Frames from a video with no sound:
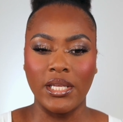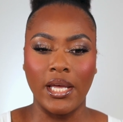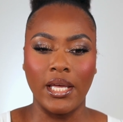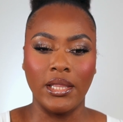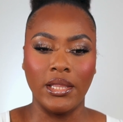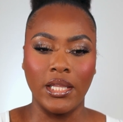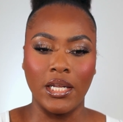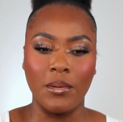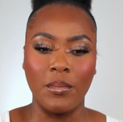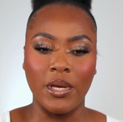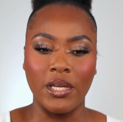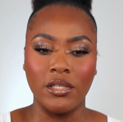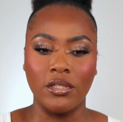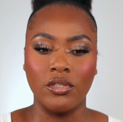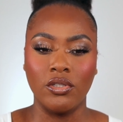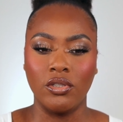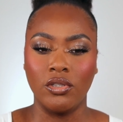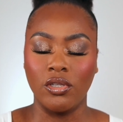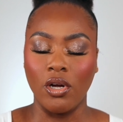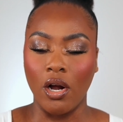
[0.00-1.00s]
a little
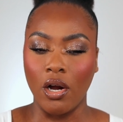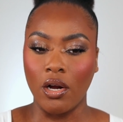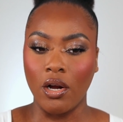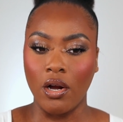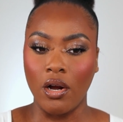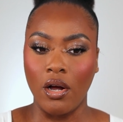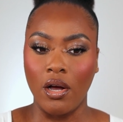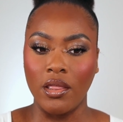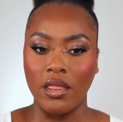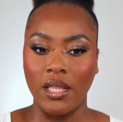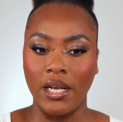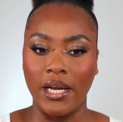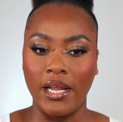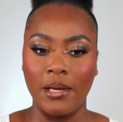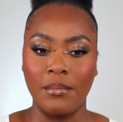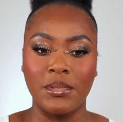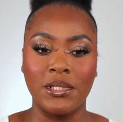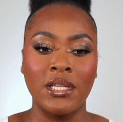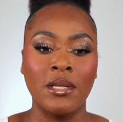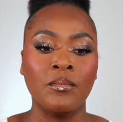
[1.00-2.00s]
bit darker on the
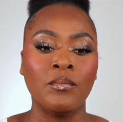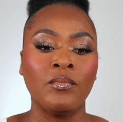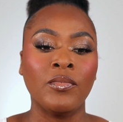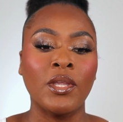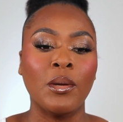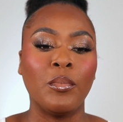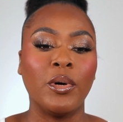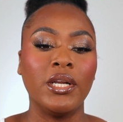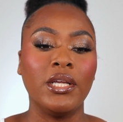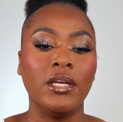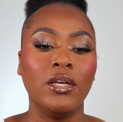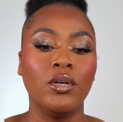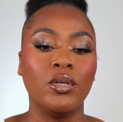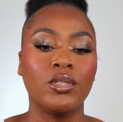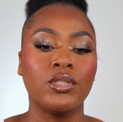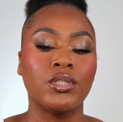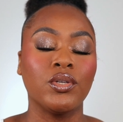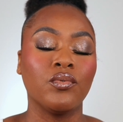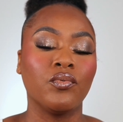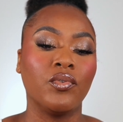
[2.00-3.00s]
lips, but it
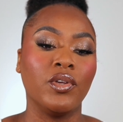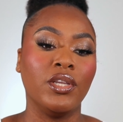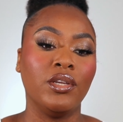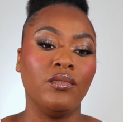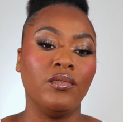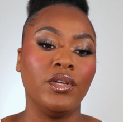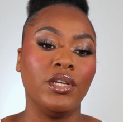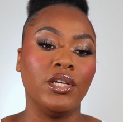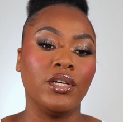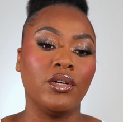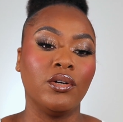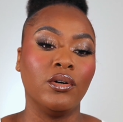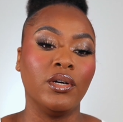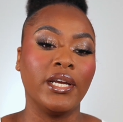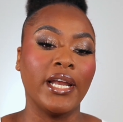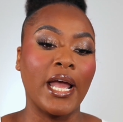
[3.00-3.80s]
looks really, really good.